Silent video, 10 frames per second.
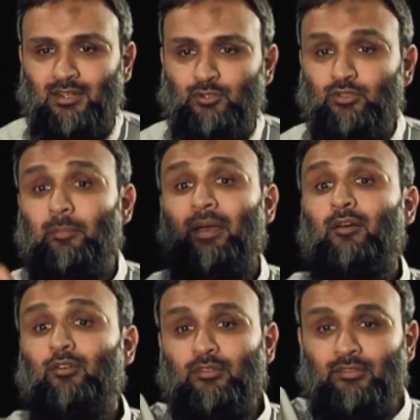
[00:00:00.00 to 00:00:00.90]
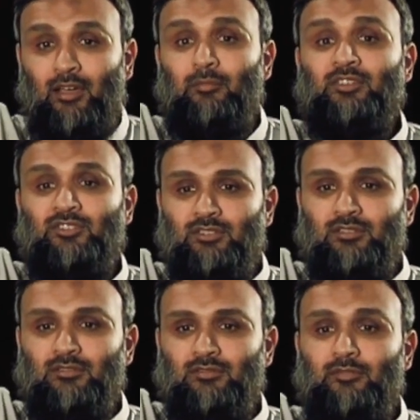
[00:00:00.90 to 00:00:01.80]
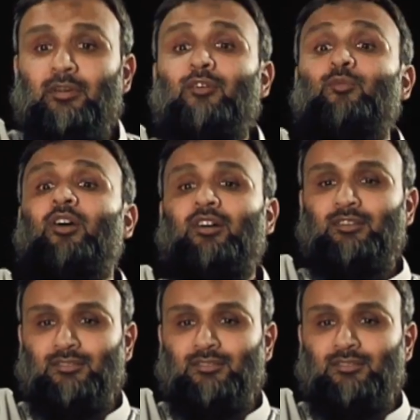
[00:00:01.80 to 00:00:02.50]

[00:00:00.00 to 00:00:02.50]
To the power of how much? To the power of what?